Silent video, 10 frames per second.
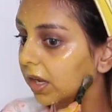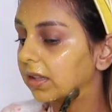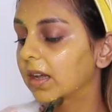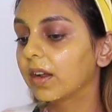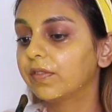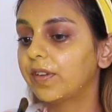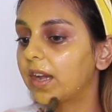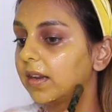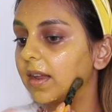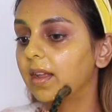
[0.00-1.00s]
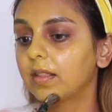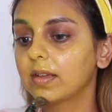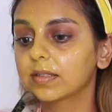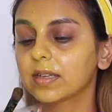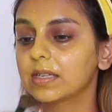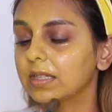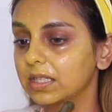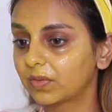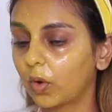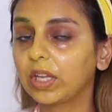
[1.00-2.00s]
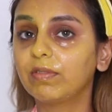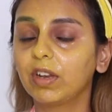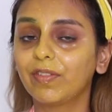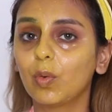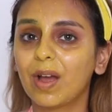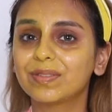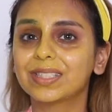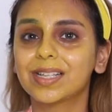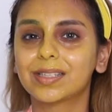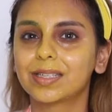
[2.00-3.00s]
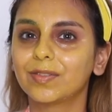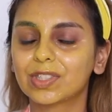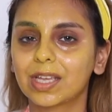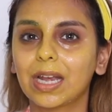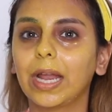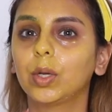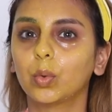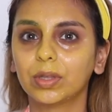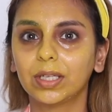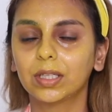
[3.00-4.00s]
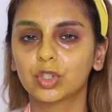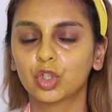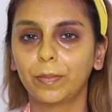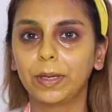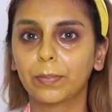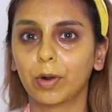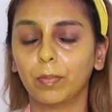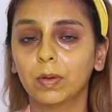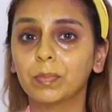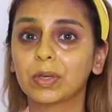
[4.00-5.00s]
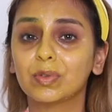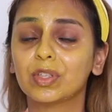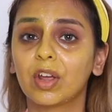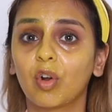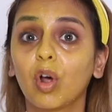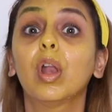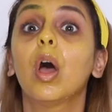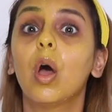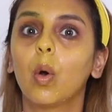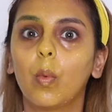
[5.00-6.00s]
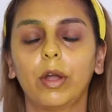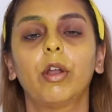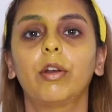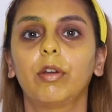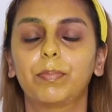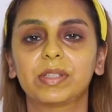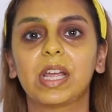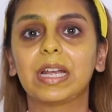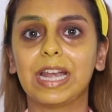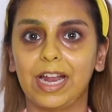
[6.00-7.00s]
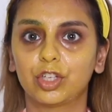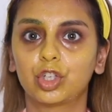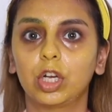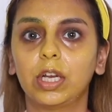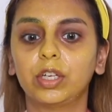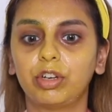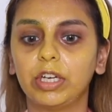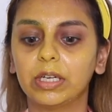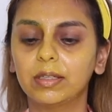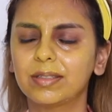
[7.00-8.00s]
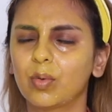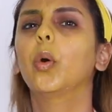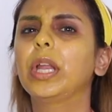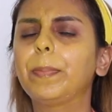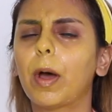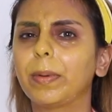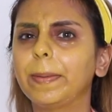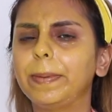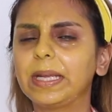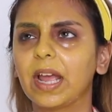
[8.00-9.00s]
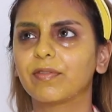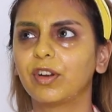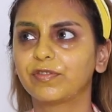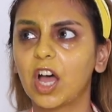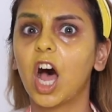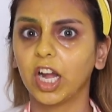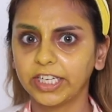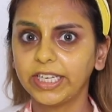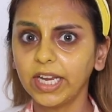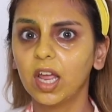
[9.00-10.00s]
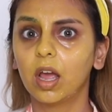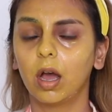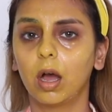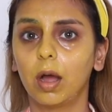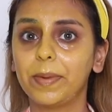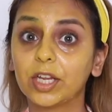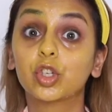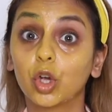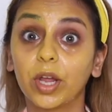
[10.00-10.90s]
there are very rare things I say this for. Even if you have sensitive skin, I don't think this should be a problem because they're all 100% natural ingredients. Only probably be careful of the honey. Uh, make sure